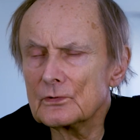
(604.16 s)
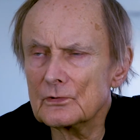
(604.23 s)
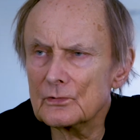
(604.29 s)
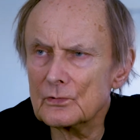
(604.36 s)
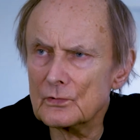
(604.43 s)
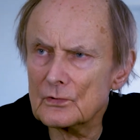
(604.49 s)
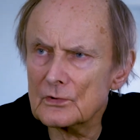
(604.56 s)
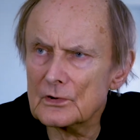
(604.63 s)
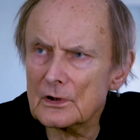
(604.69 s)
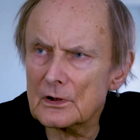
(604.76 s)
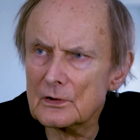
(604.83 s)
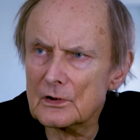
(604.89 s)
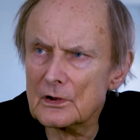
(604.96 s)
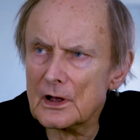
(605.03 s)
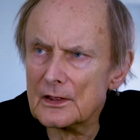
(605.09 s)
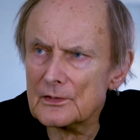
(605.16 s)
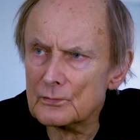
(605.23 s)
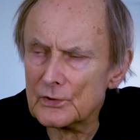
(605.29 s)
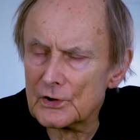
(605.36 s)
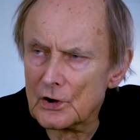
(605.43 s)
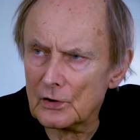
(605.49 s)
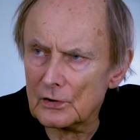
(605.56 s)
and
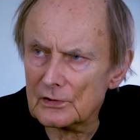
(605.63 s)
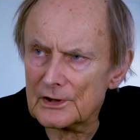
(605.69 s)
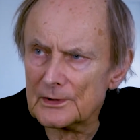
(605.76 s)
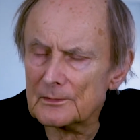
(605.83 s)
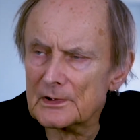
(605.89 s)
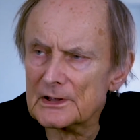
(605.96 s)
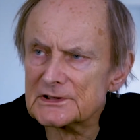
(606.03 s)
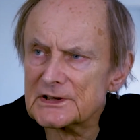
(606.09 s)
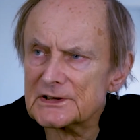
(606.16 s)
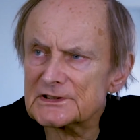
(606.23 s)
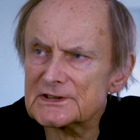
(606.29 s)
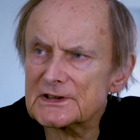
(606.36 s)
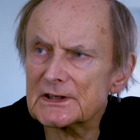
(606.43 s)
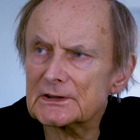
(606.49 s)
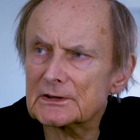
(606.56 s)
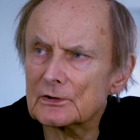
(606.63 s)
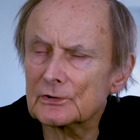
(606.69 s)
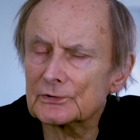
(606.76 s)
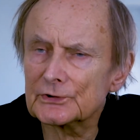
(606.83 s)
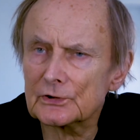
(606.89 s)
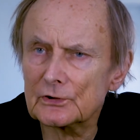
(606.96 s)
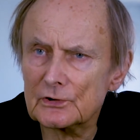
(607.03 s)
we call them, as I said,
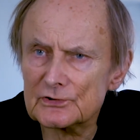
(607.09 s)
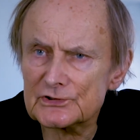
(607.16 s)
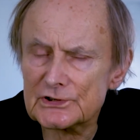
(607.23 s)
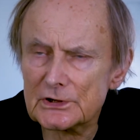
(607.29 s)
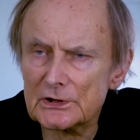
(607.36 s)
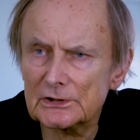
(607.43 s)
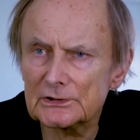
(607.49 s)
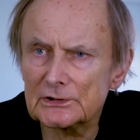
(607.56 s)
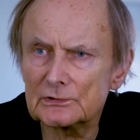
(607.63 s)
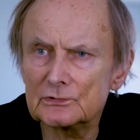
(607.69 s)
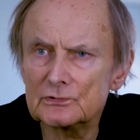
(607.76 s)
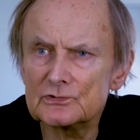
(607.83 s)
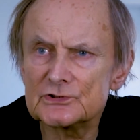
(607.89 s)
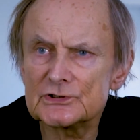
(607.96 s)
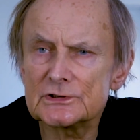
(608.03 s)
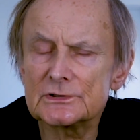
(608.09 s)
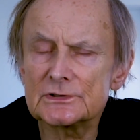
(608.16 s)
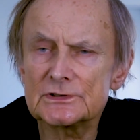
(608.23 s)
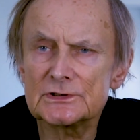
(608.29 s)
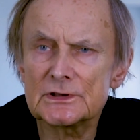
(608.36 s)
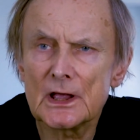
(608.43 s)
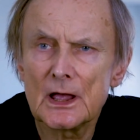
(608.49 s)
ontological
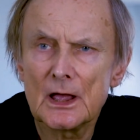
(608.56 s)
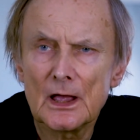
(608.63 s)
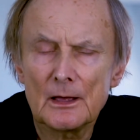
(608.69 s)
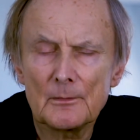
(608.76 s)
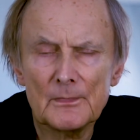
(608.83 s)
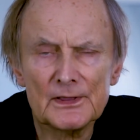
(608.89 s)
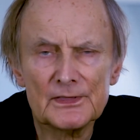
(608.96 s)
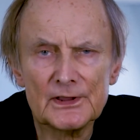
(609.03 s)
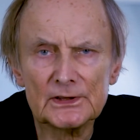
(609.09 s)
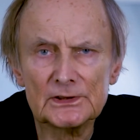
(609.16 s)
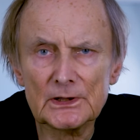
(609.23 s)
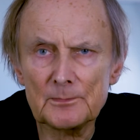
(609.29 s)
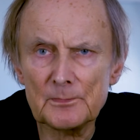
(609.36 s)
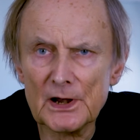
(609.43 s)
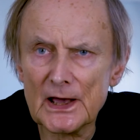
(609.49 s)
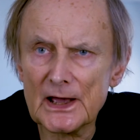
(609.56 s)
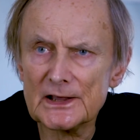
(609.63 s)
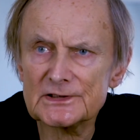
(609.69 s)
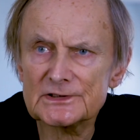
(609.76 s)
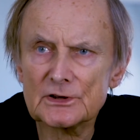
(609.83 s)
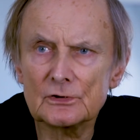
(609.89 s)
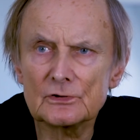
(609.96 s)
delusions, but that
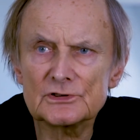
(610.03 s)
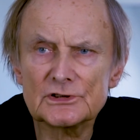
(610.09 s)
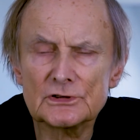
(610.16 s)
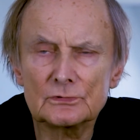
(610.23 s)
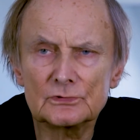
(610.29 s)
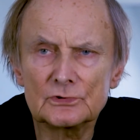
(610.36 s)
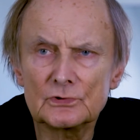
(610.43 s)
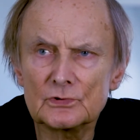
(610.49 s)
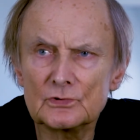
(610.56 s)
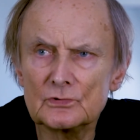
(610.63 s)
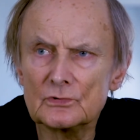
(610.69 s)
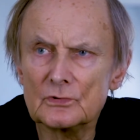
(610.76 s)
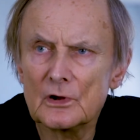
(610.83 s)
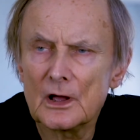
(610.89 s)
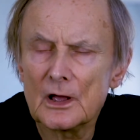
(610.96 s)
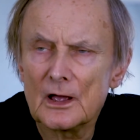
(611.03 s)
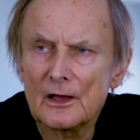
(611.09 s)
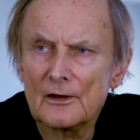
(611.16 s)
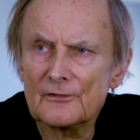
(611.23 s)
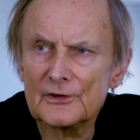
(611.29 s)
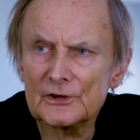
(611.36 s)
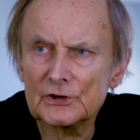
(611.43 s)
applies also to
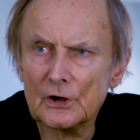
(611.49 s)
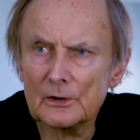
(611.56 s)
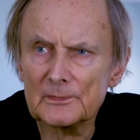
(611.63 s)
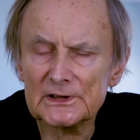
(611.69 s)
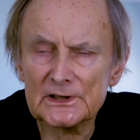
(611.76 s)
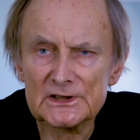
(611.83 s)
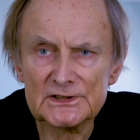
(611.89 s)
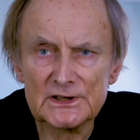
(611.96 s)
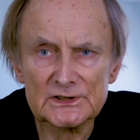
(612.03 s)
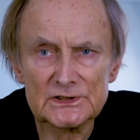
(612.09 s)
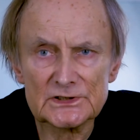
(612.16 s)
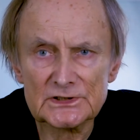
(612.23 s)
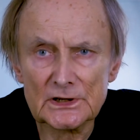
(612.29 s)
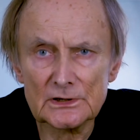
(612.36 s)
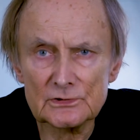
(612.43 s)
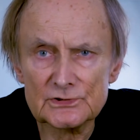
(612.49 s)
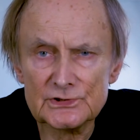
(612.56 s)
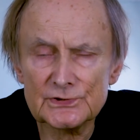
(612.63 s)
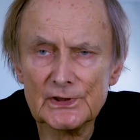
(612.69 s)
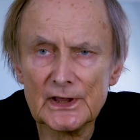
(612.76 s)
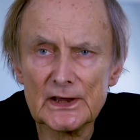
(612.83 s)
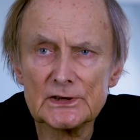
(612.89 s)
phenomena such as
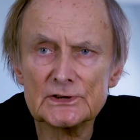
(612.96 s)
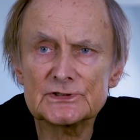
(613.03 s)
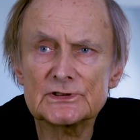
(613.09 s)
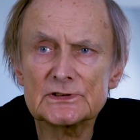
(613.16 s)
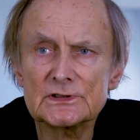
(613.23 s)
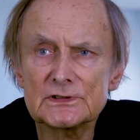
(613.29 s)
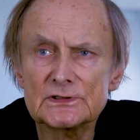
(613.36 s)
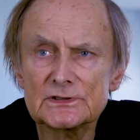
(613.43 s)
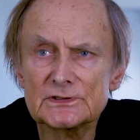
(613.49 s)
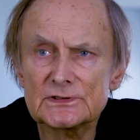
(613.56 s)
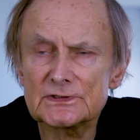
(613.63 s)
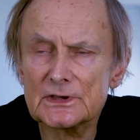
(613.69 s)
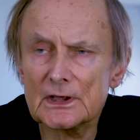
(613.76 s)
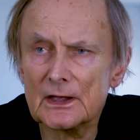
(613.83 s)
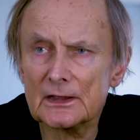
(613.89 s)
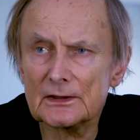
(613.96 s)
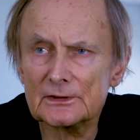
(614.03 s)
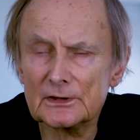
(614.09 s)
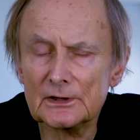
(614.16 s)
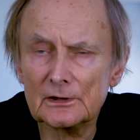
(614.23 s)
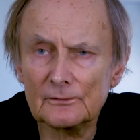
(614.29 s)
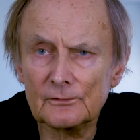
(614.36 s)
hallucinations
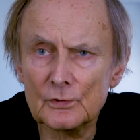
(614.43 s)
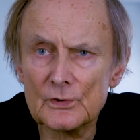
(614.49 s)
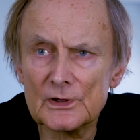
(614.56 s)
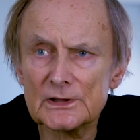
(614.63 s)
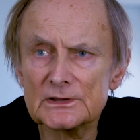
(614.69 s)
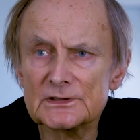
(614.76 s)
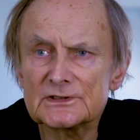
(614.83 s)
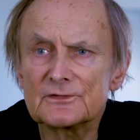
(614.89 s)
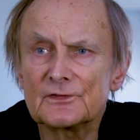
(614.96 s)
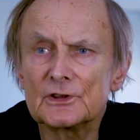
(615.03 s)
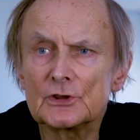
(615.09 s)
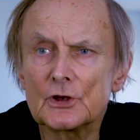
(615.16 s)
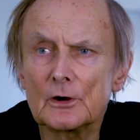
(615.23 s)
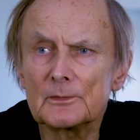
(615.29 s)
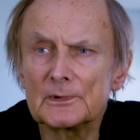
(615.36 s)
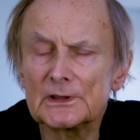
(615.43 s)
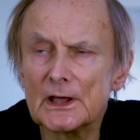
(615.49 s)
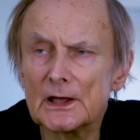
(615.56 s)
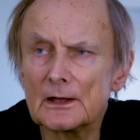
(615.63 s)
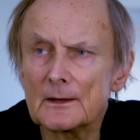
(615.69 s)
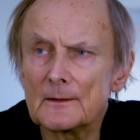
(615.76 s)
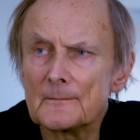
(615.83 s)
and influence
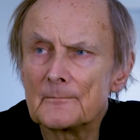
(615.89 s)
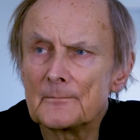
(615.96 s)
phenomena.